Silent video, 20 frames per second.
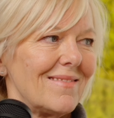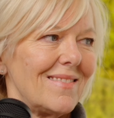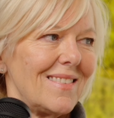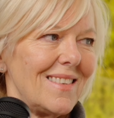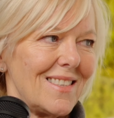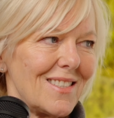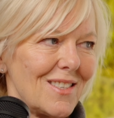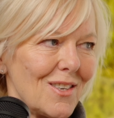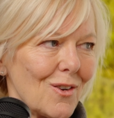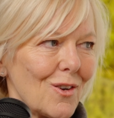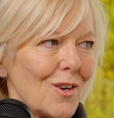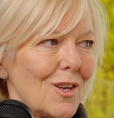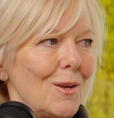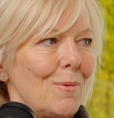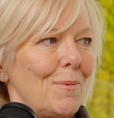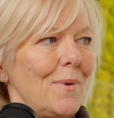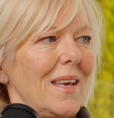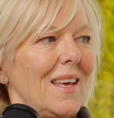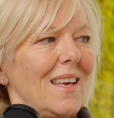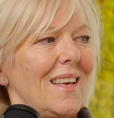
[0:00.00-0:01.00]
it's not going to
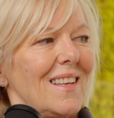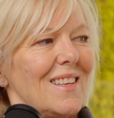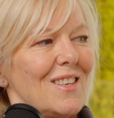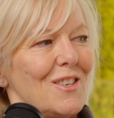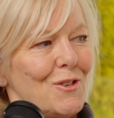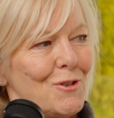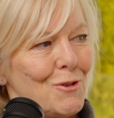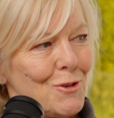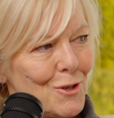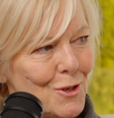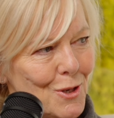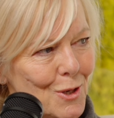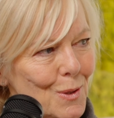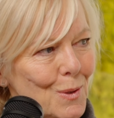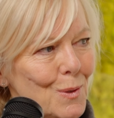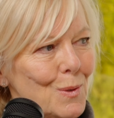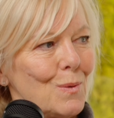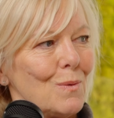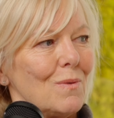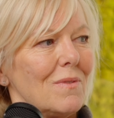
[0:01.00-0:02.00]
be
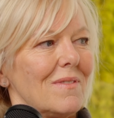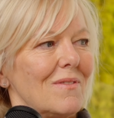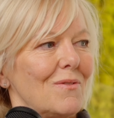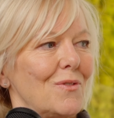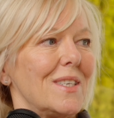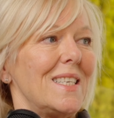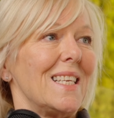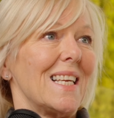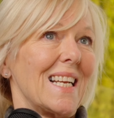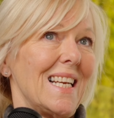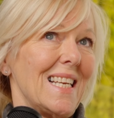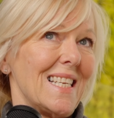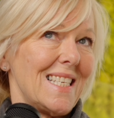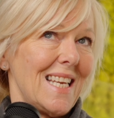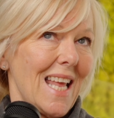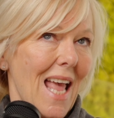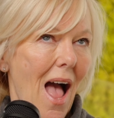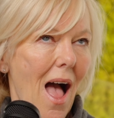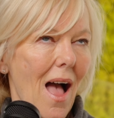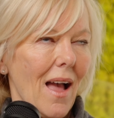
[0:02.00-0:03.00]
too
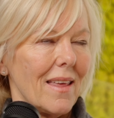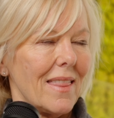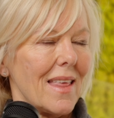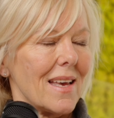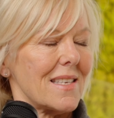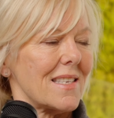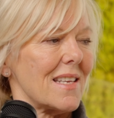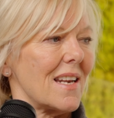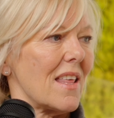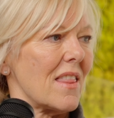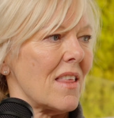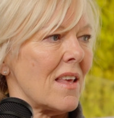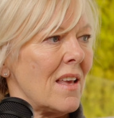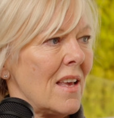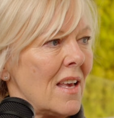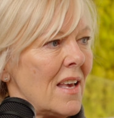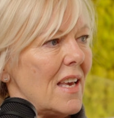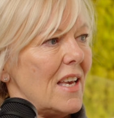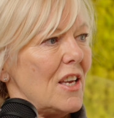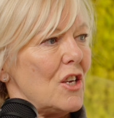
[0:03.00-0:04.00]
ridiculously high. That's another
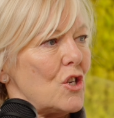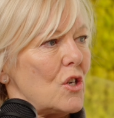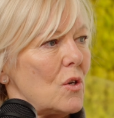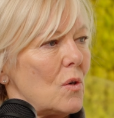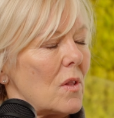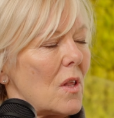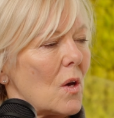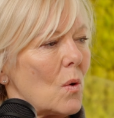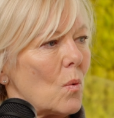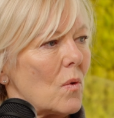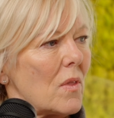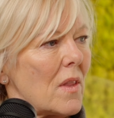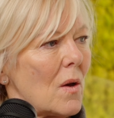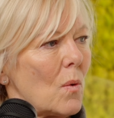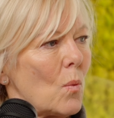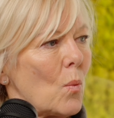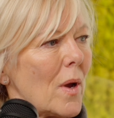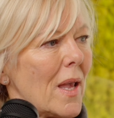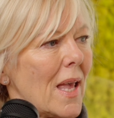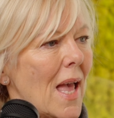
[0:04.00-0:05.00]
issue that
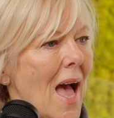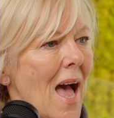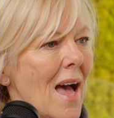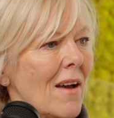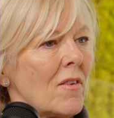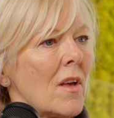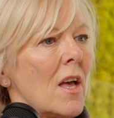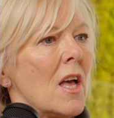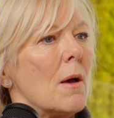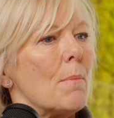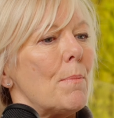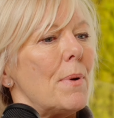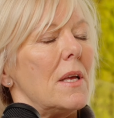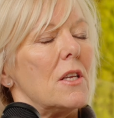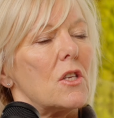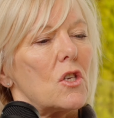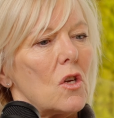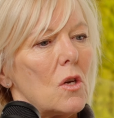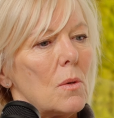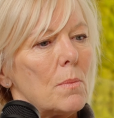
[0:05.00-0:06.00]
we have. But in
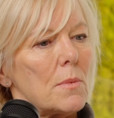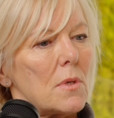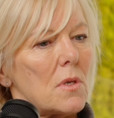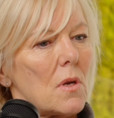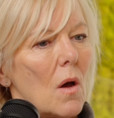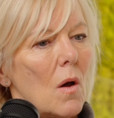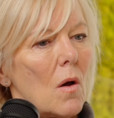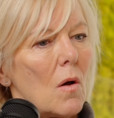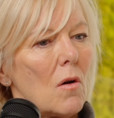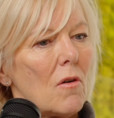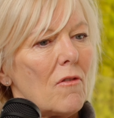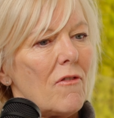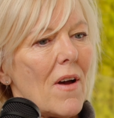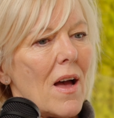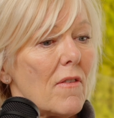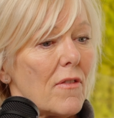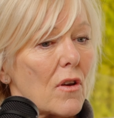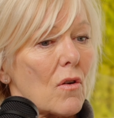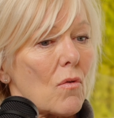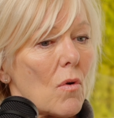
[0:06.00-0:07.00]
terms of
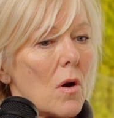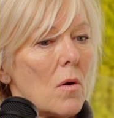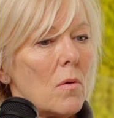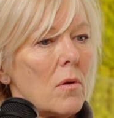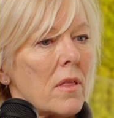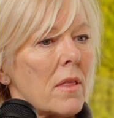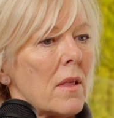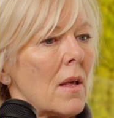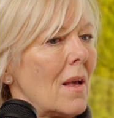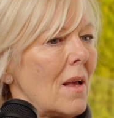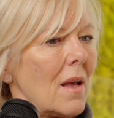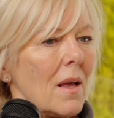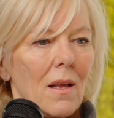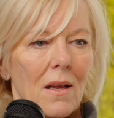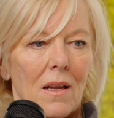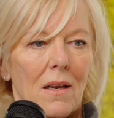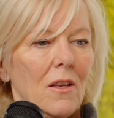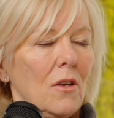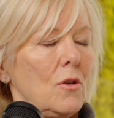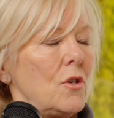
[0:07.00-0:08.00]
the growth,
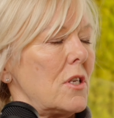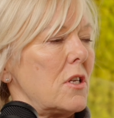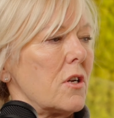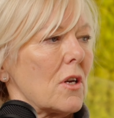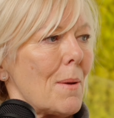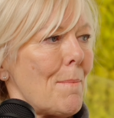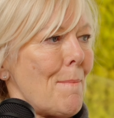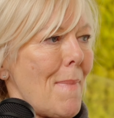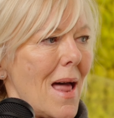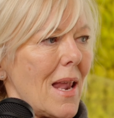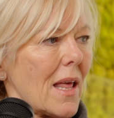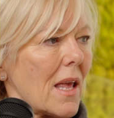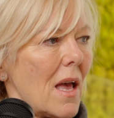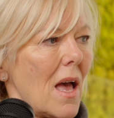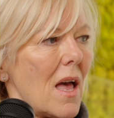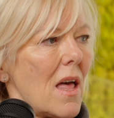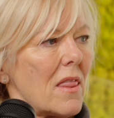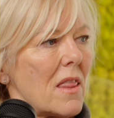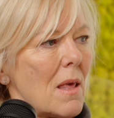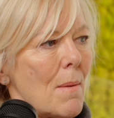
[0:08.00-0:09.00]
you just look at
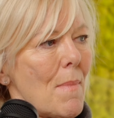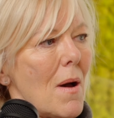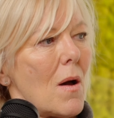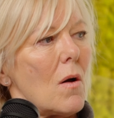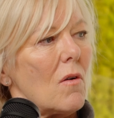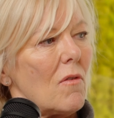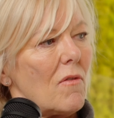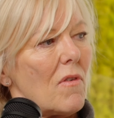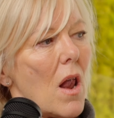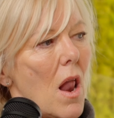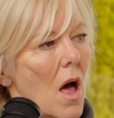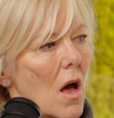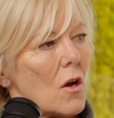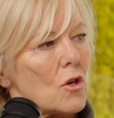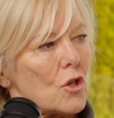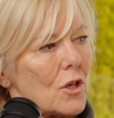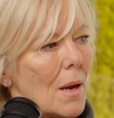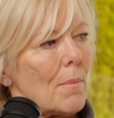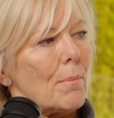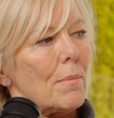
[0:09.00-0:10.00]
Malaga, the amount of
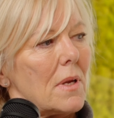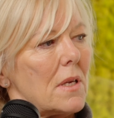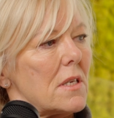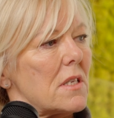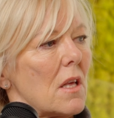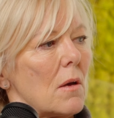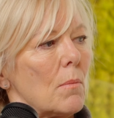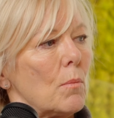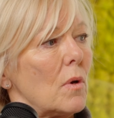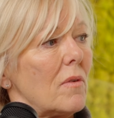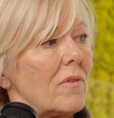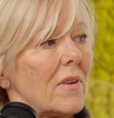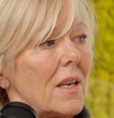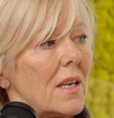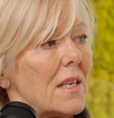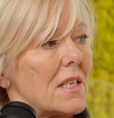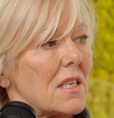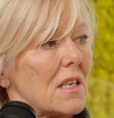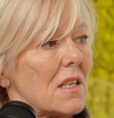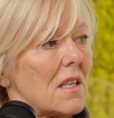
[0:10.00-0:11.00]
large companies that are moving
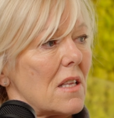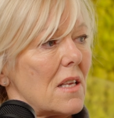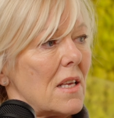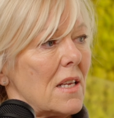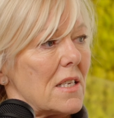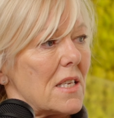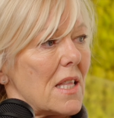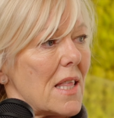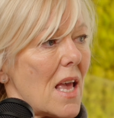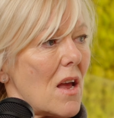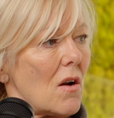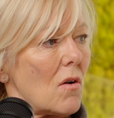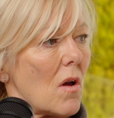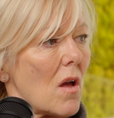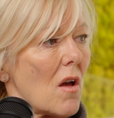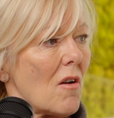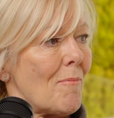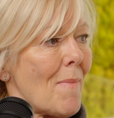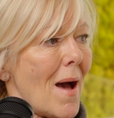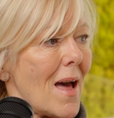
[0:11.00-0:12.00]
into the area
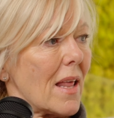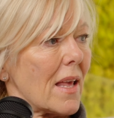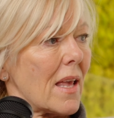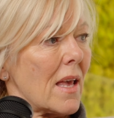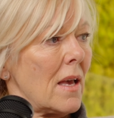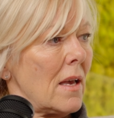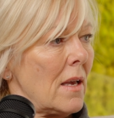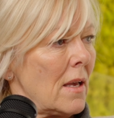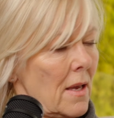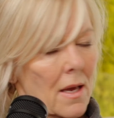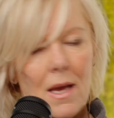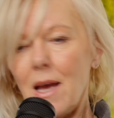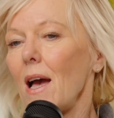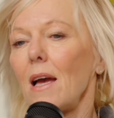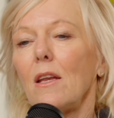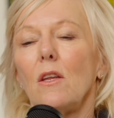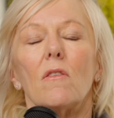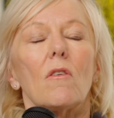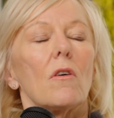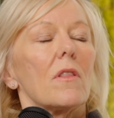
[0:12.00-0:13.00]
of Malaga,
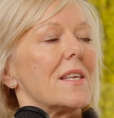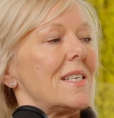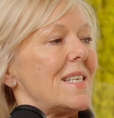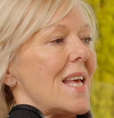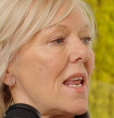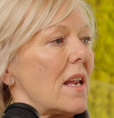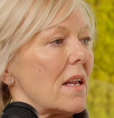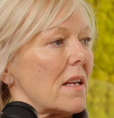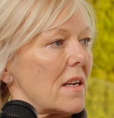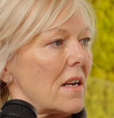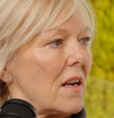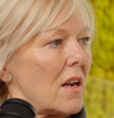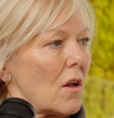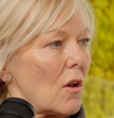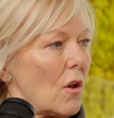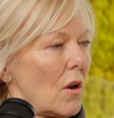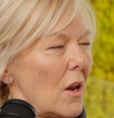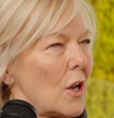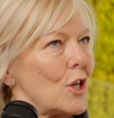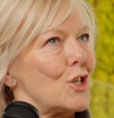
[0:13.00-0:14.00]
and you've got
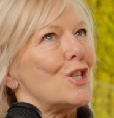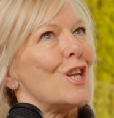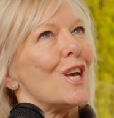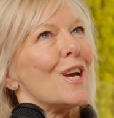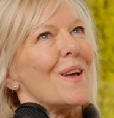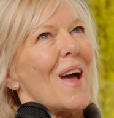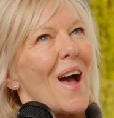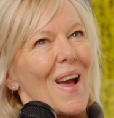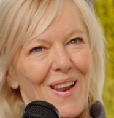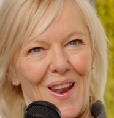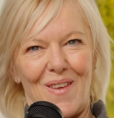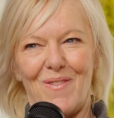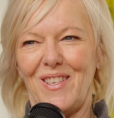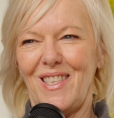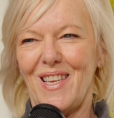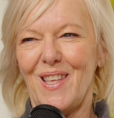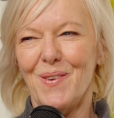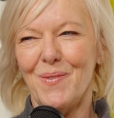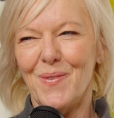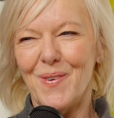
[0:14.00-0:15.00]
I can never say the